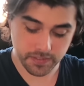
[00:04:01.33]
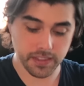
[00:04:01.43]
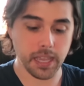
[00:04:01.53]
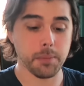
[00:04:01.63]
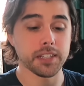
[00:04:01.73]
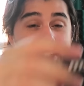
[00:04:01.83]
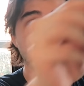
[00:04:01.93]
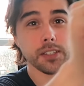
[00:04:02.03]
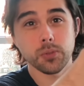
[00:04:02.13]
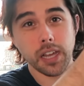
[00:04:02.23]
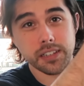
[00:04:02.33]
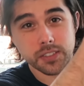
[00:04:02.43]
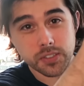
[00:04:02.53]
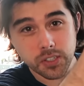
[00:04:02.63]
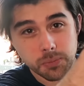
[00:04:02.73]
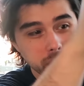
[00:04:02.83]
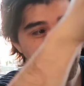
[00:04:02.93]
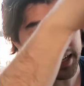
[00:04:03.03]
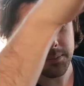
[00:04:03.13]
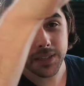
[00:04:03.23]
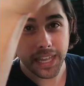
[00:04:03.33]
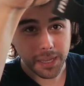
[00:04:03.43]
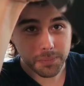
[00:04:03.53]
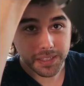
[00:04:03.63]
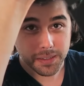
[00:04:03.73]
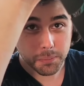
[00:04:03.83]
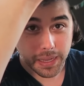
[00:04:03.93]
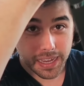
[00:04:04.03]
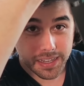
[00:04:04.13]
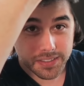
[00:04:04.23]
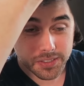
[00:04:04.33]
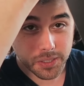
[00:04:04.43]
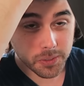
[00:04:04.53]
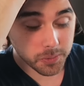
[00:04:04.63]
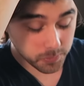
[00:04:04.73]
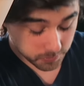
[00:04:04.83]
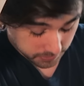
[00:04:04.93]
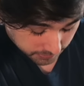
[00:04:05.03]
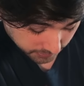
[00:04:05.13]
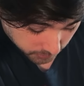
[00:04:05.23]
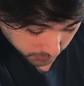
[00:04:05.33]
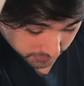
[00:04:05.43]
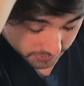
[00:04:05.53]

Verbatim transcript: the MSI Do Not Disturb Me, I Am Gaming badge. So you can